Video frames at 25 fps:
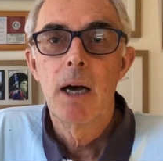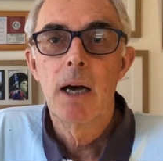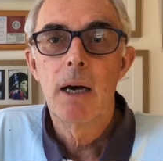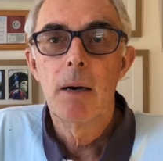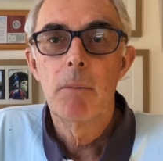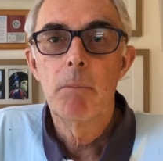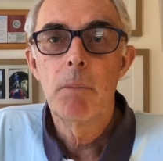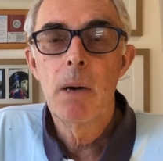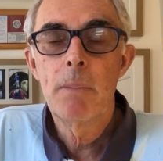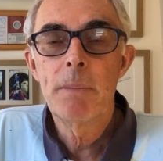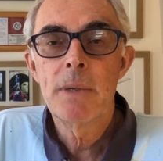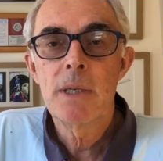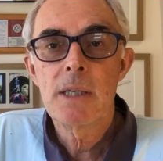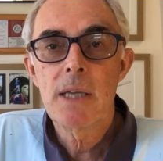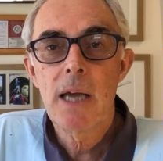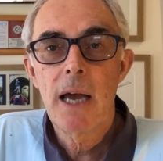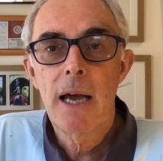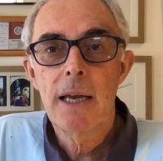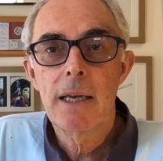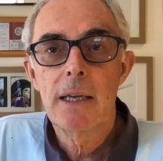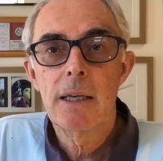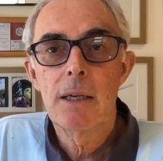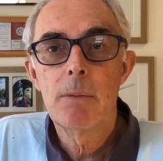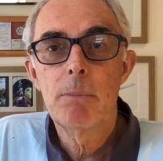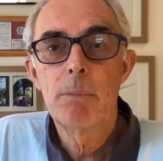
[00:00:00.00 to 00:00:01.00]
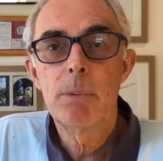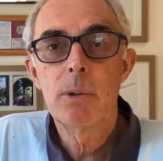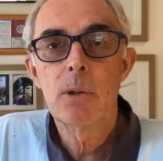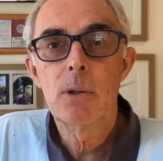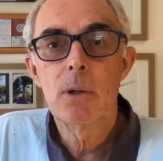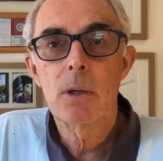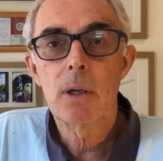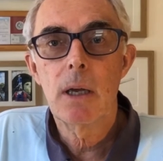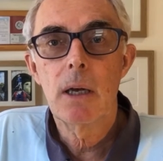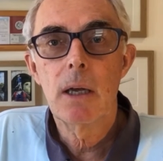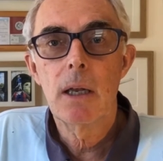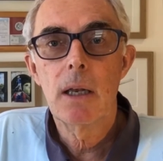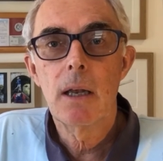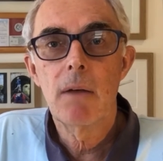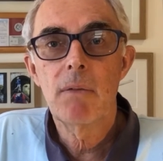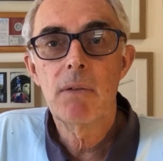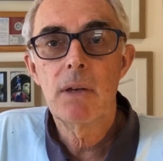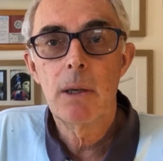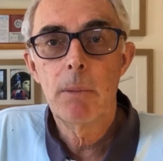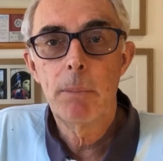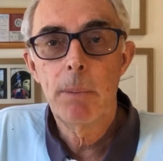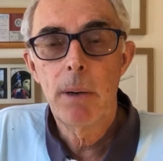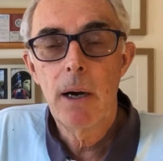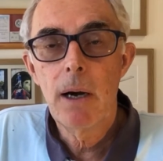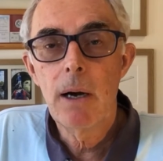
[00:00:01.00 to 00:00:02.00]
Mum and Dad had bought a lovely
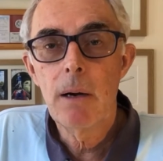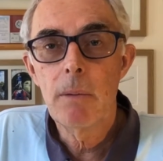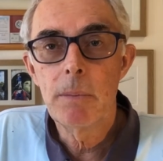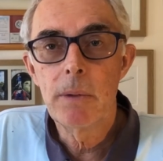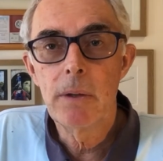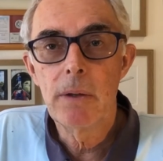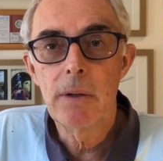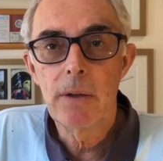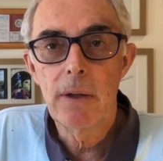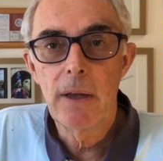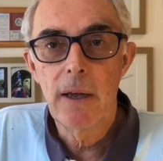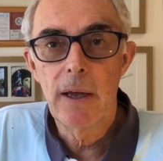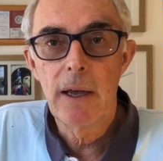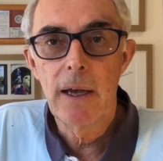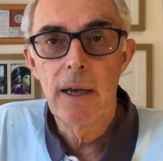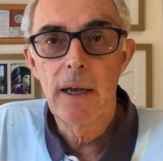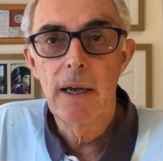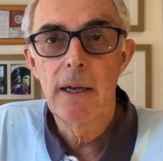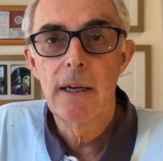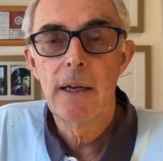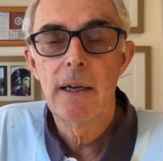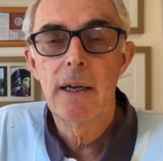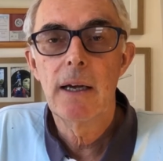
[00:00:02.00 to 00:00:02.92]
apartment there,